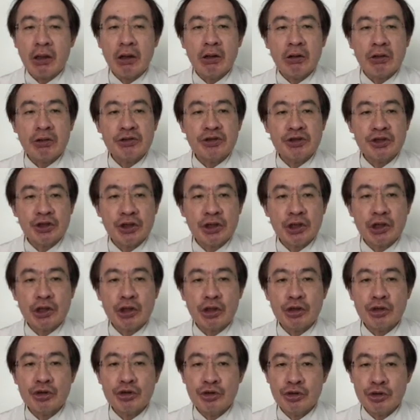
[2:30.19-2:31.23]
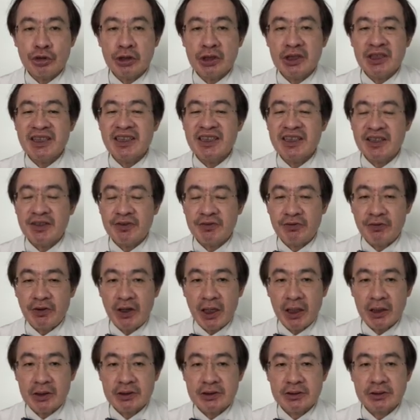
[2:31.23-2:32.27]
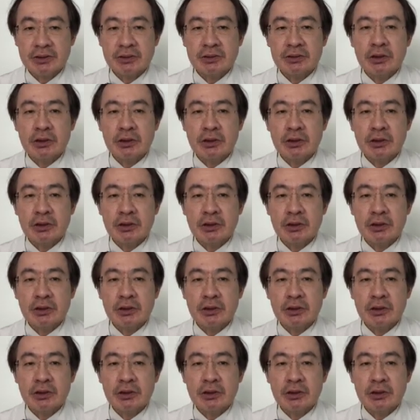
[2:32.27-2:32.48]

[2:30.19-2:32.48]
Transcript: or single gene defects,